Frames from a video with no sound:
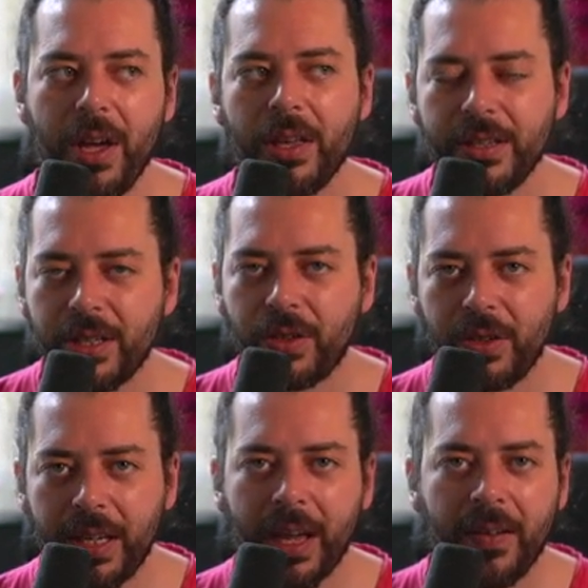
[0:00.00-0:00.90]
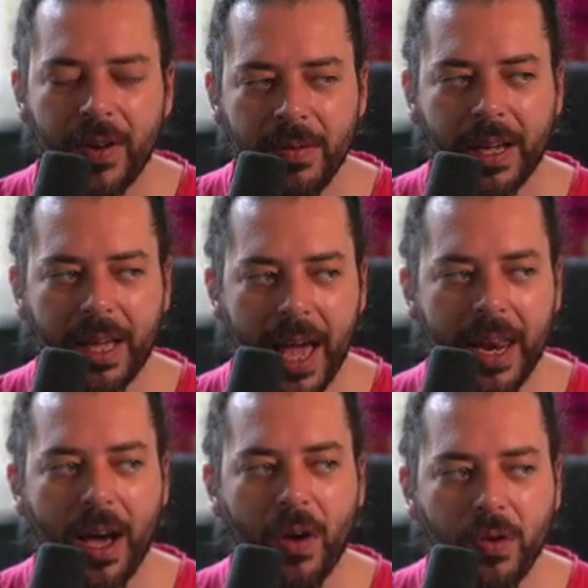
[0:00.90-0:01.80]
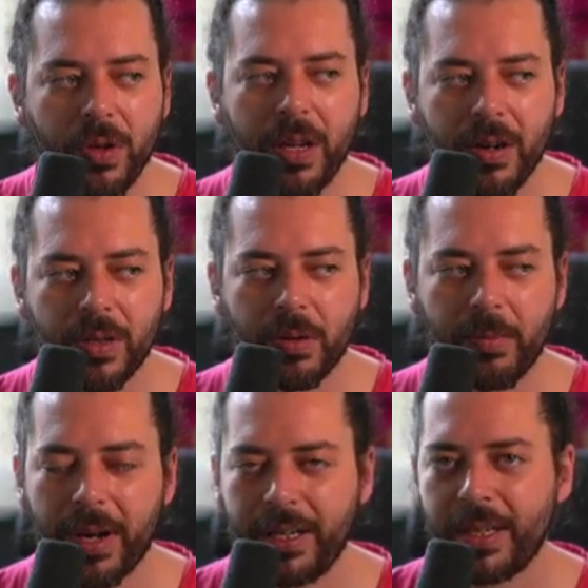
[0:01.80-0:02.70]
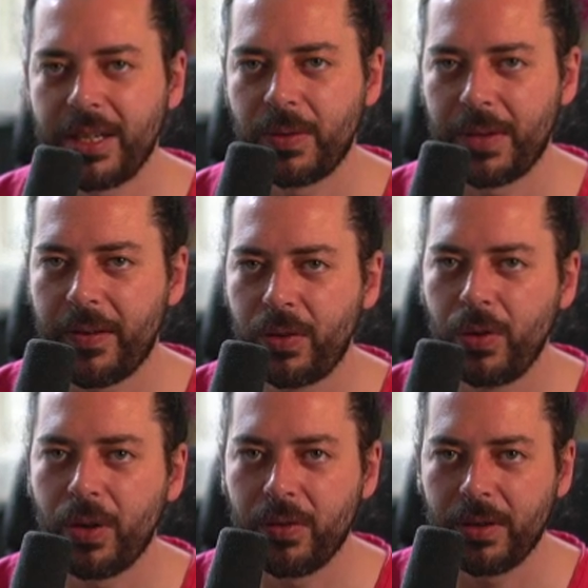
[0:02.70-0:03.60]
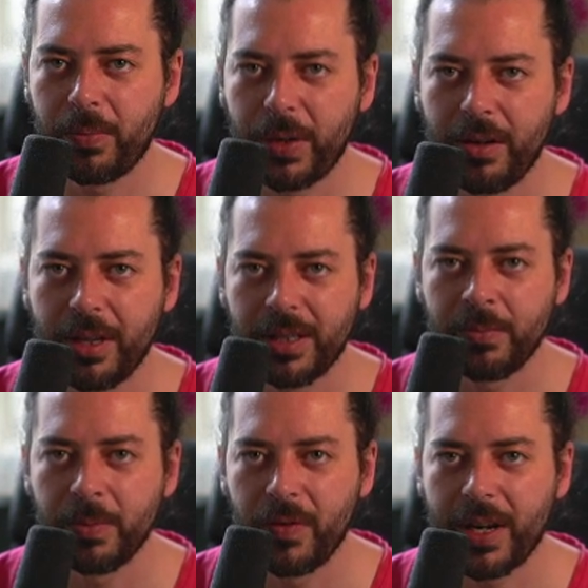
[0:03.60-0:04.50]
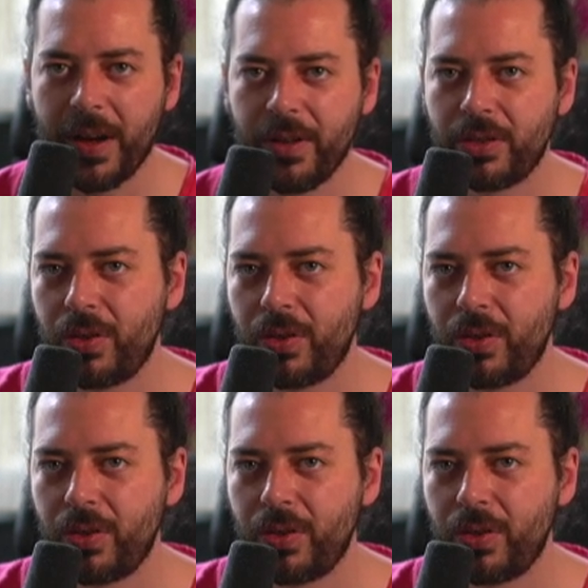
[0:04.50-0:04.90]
This is a 2-day time frame. Again, a whole year's worth of price action with that 200 period simple moving average.